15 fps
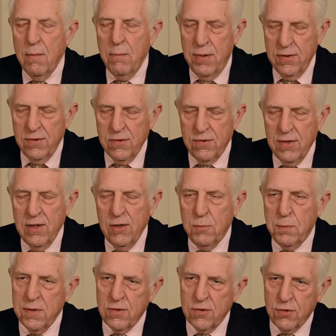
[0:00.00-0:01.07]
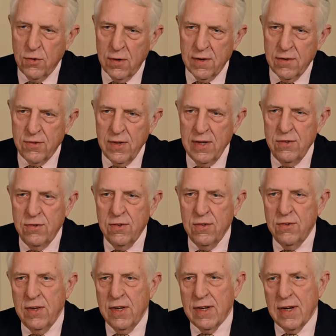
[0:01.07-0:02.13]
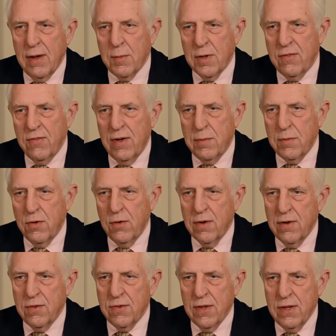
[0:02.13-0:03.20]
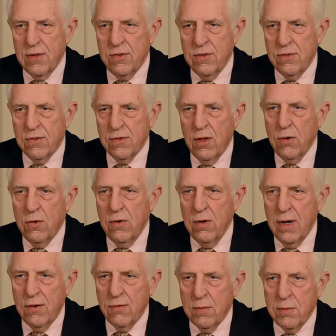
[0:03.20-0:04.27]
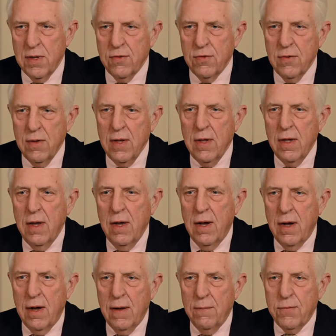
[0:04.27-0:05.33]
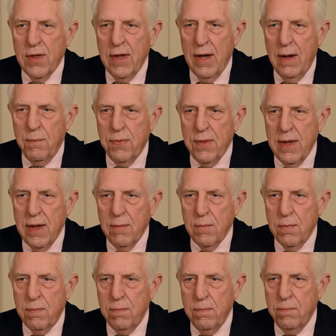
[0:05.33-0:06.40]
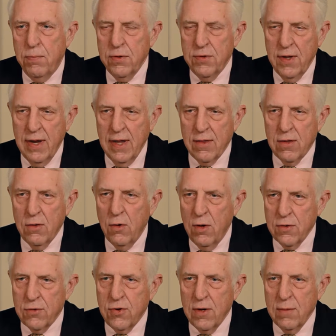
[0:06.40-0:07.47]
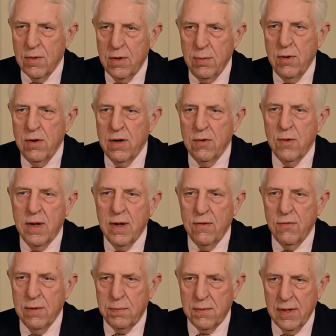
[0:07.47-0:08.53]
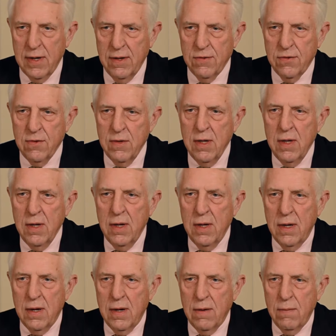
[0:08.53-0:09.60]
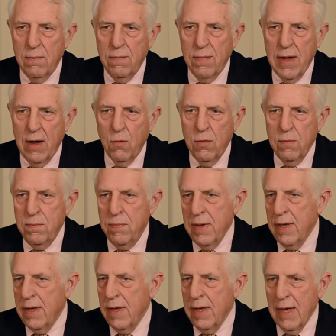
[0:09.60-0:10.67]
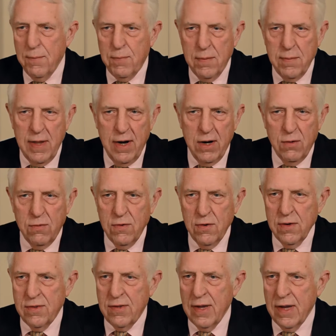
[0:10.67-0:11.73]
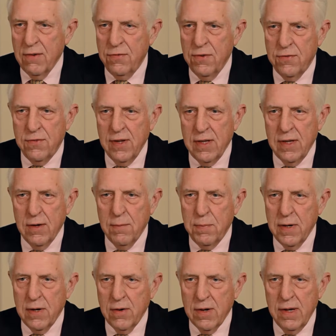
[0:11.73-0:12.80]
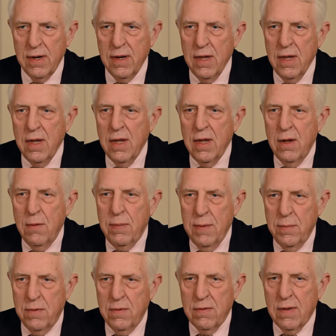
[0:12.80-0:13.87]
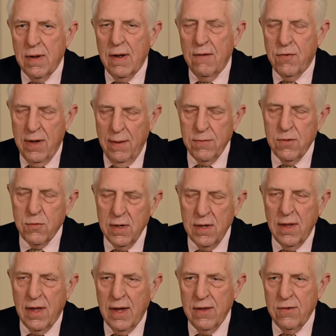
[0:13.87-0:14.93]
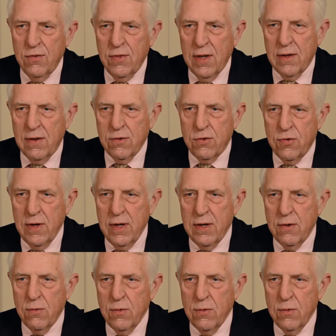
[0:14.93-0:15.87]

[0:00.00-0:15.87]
businesses, business organizations, economic development organizations, and local governments to help them put together long-term community recovery plans that would be implemented over a 10, 15-year period. People have come to realize that Katrina